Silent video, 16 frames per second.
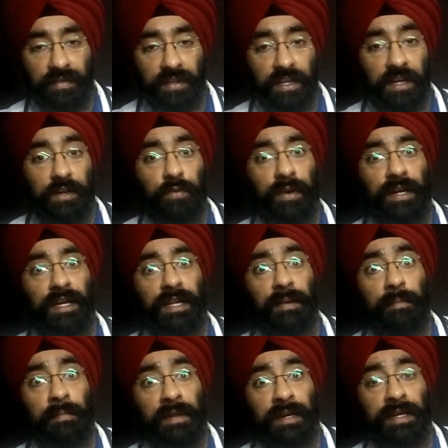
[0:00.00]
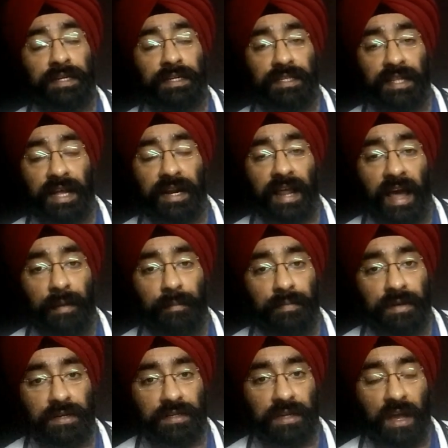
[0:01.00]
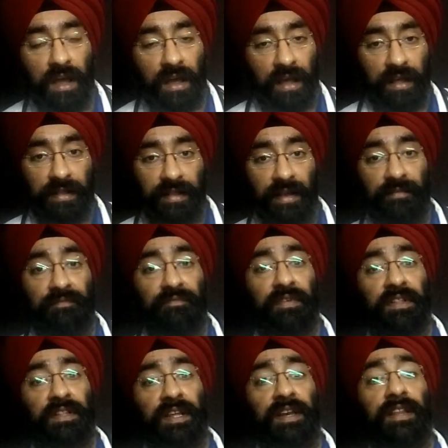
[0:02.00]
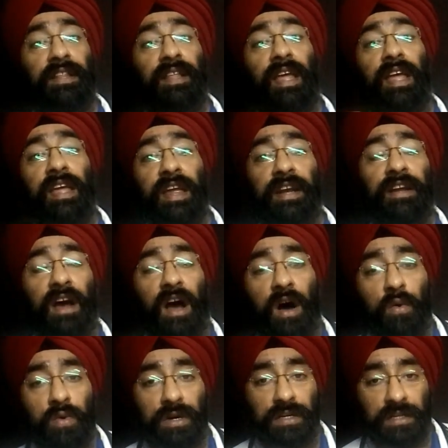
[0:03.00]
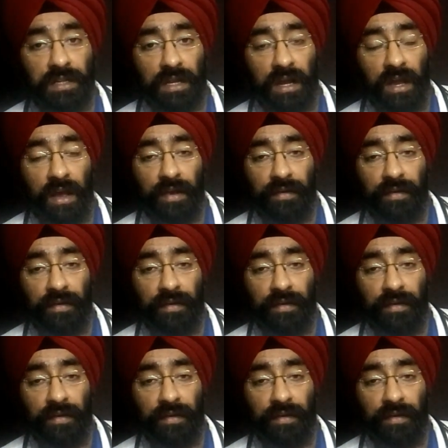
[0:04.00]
Within 20 minutes that happens. Then within 8 hours